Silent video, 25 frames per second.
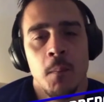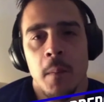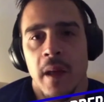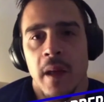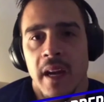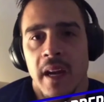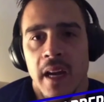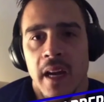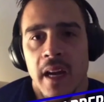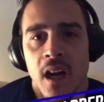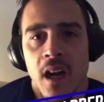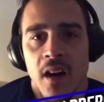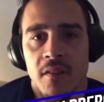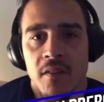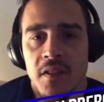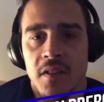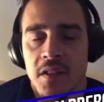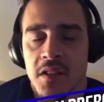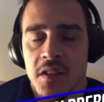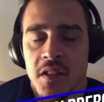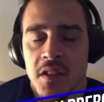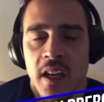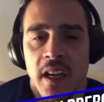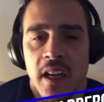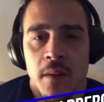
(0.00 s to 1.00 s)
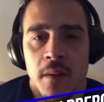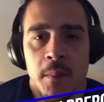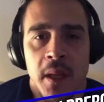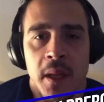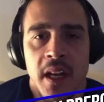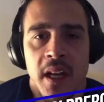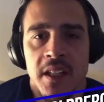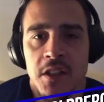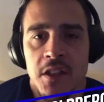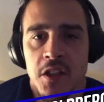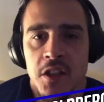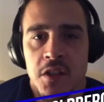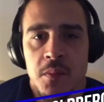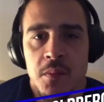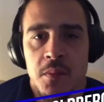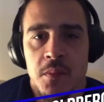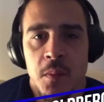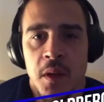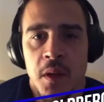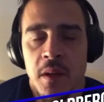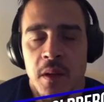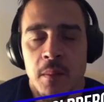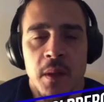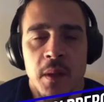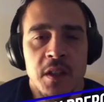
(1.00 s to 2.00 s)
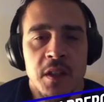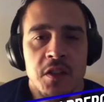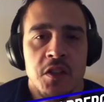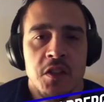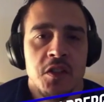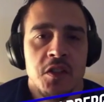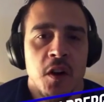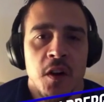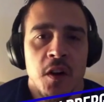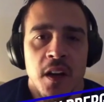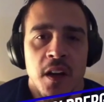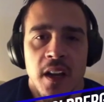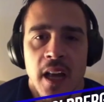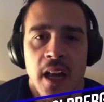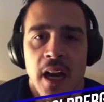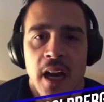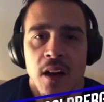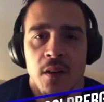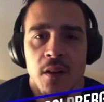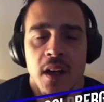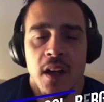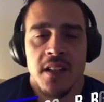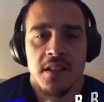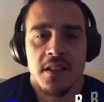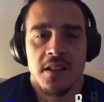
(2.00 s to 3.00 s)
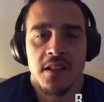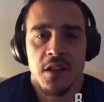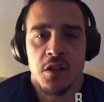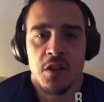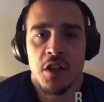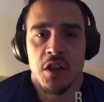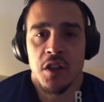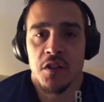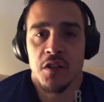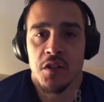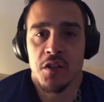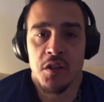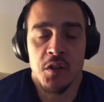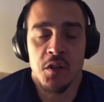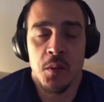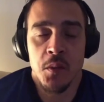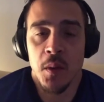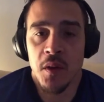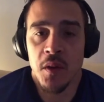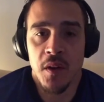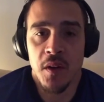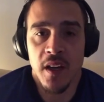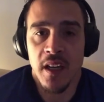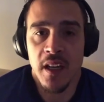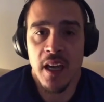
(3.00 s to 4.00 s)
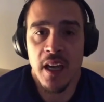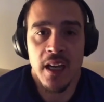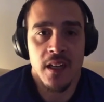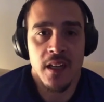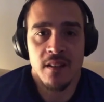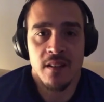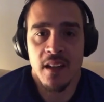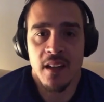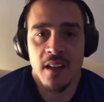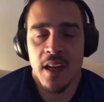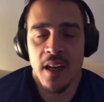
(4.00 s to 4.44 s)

like I often say, I mean, I just pretty much started out as a Chelsea Twitter account.